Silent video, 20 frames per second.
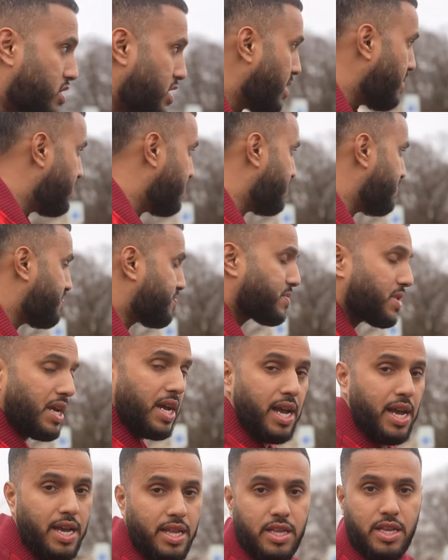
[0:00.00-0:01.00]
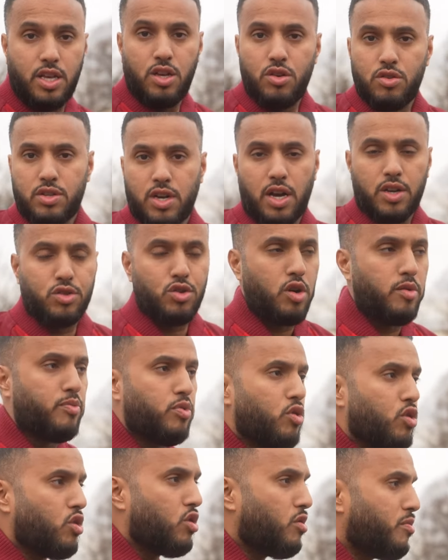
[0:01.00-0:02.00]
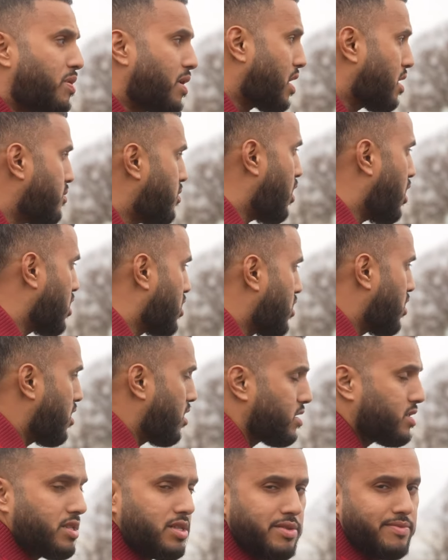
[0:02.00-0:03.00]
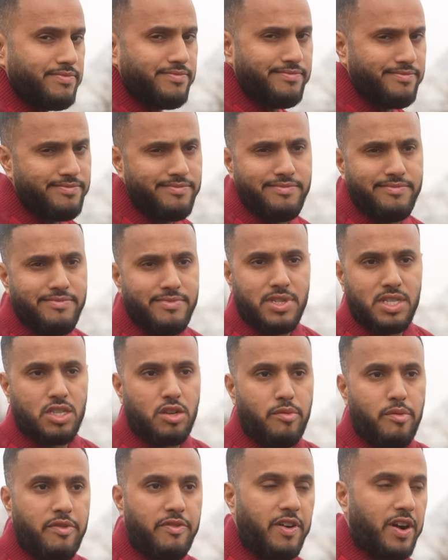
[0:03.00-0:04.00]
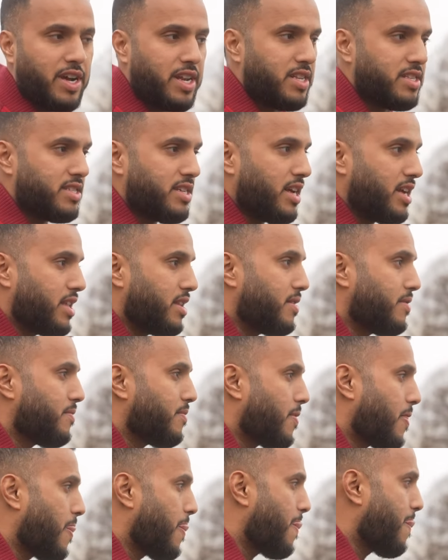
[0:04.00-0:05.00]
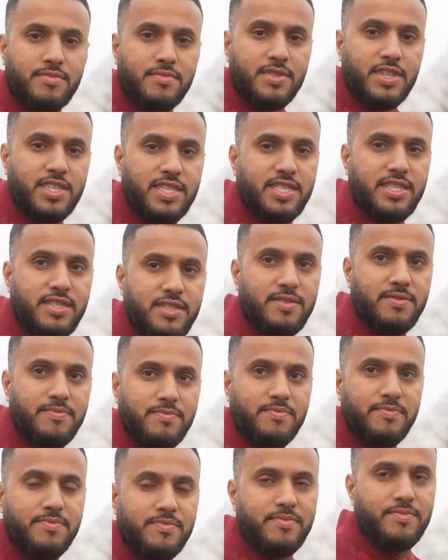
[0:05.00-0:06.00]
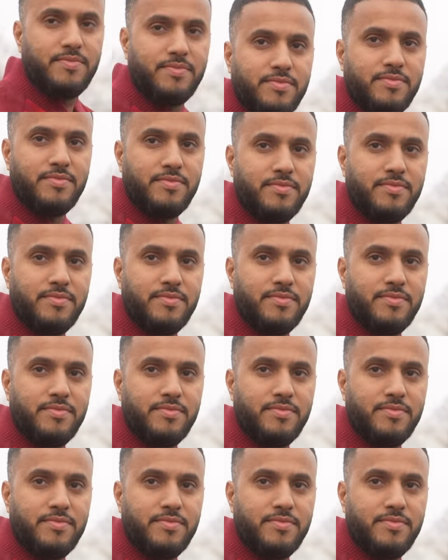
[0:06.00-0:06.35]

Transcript: gym and huge outdoor pool pickleball courts it's gonna be fucking insane all we need is the warm weather